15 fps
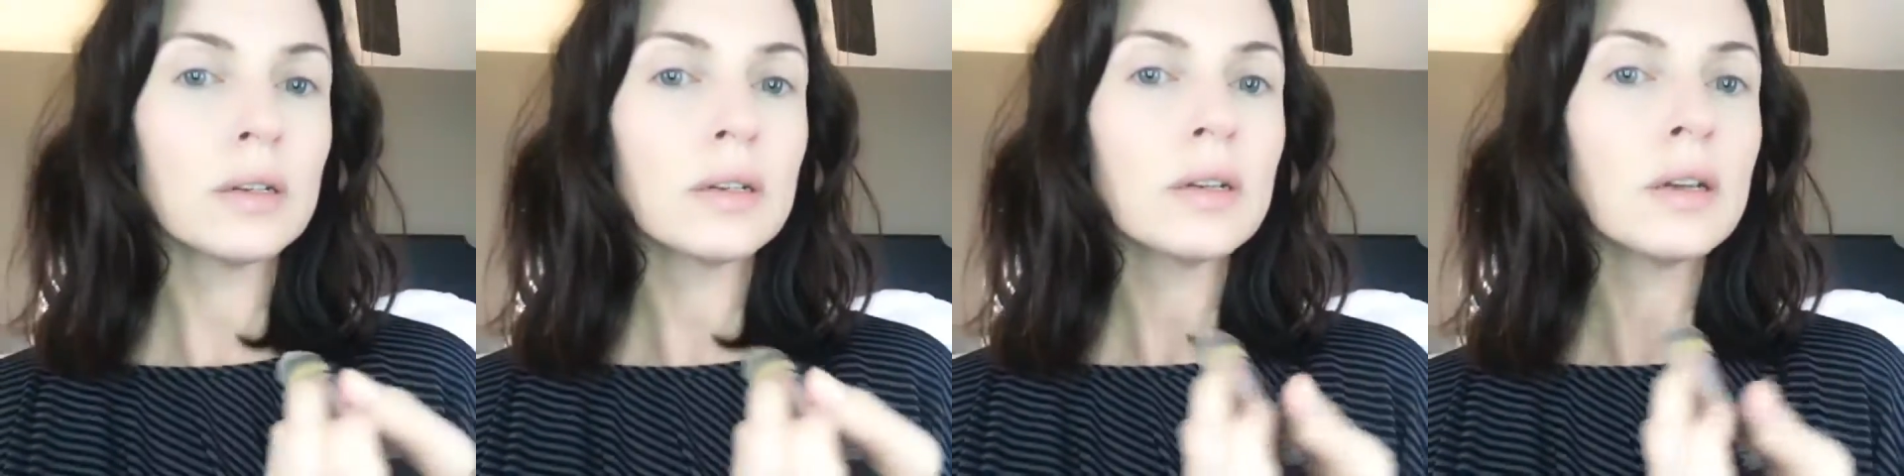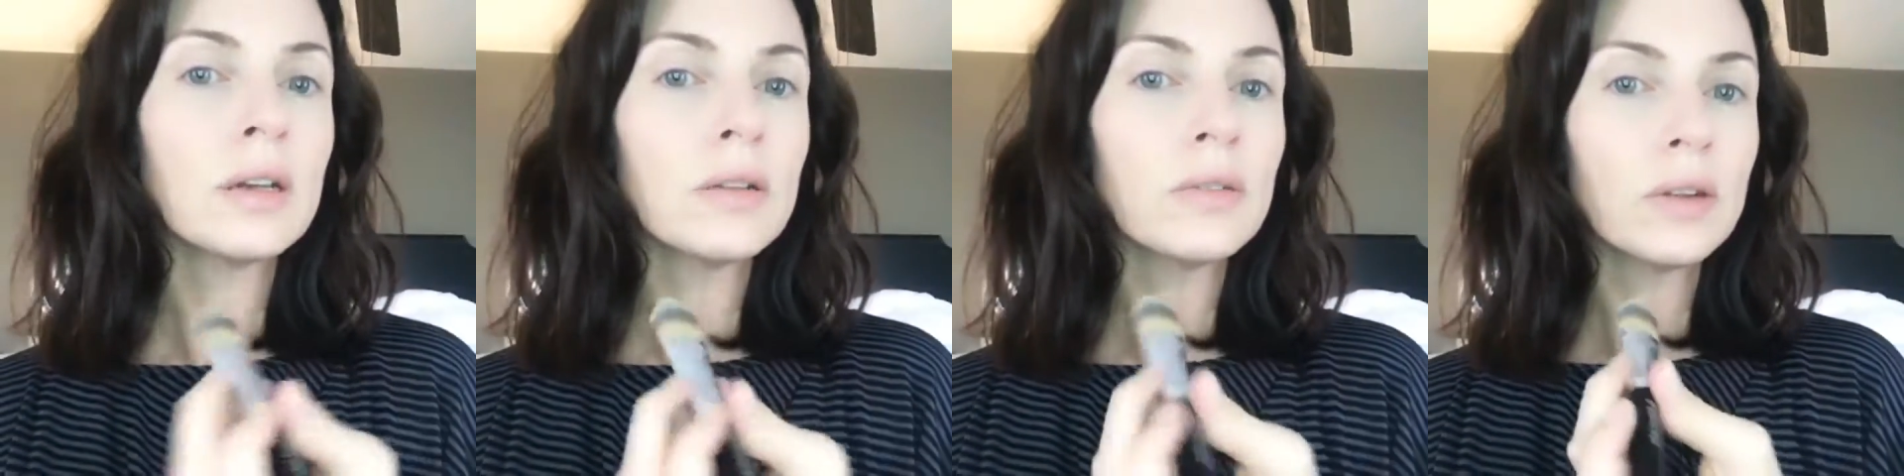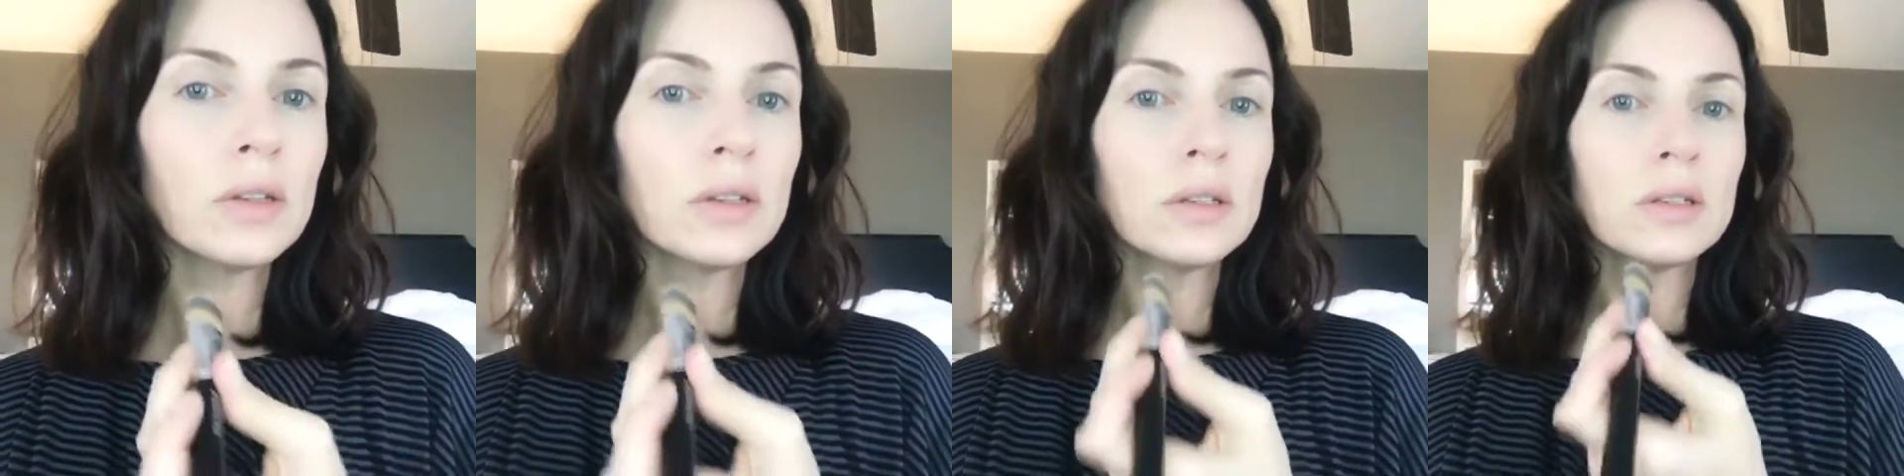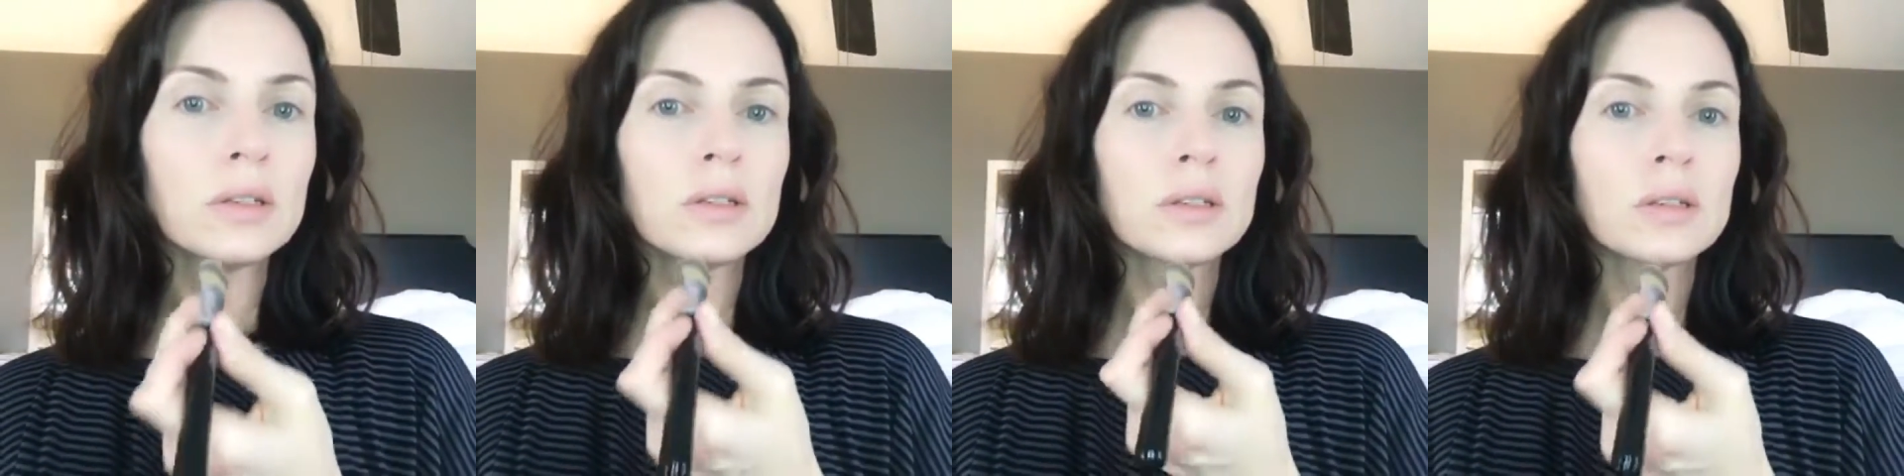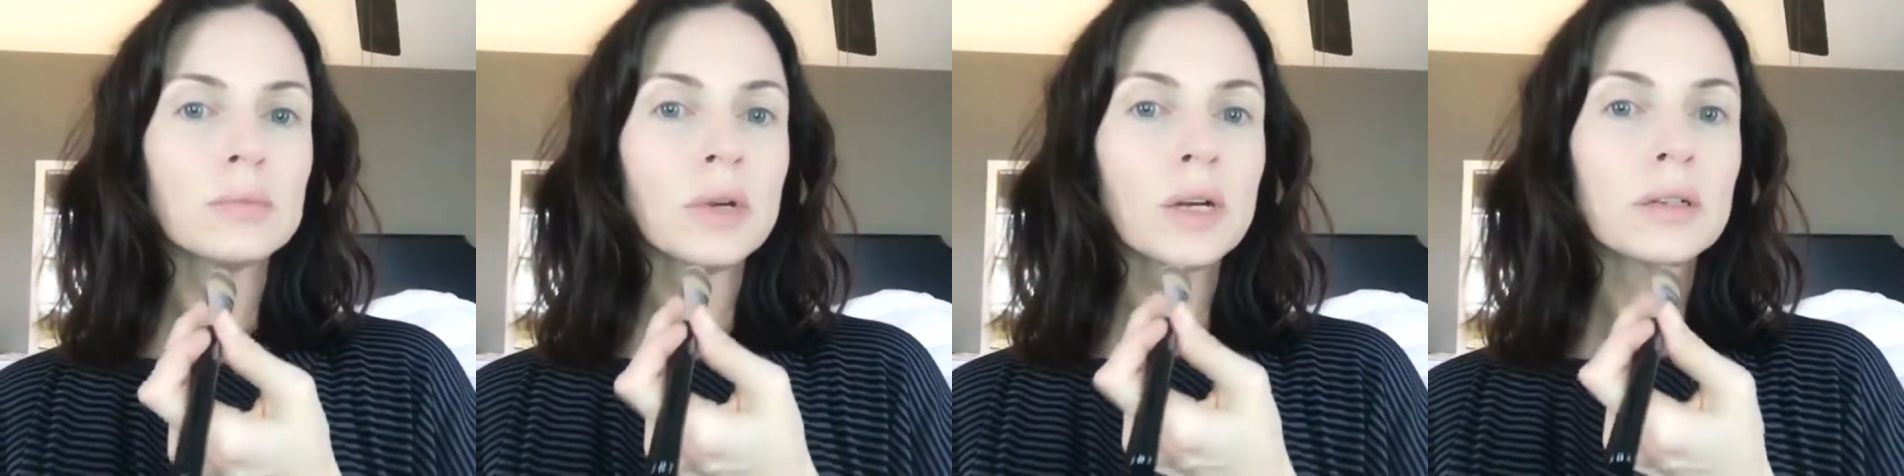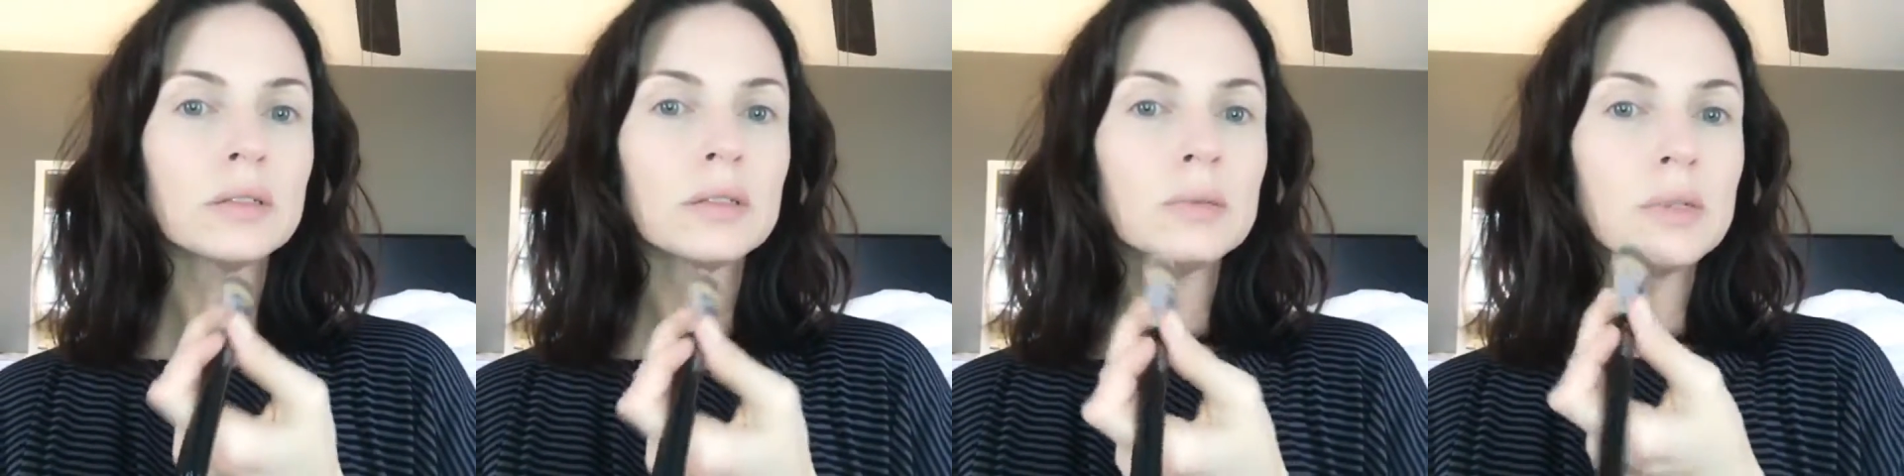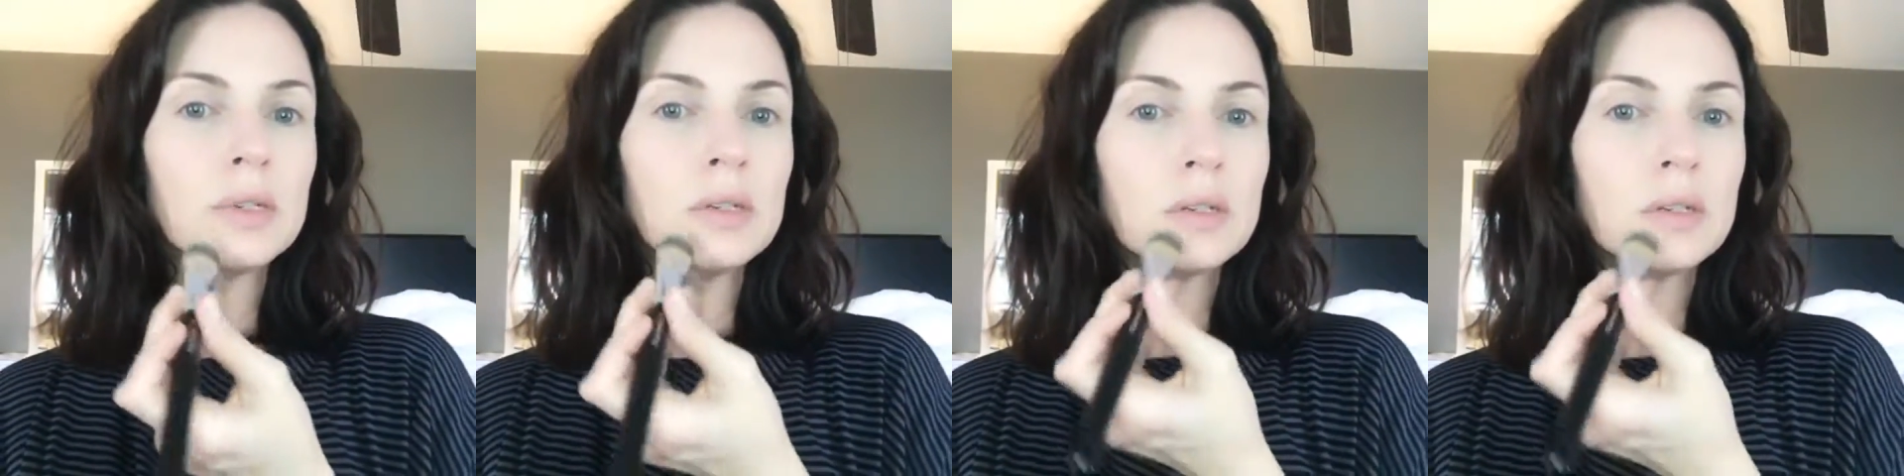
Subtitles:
Again, if I step back a little bit,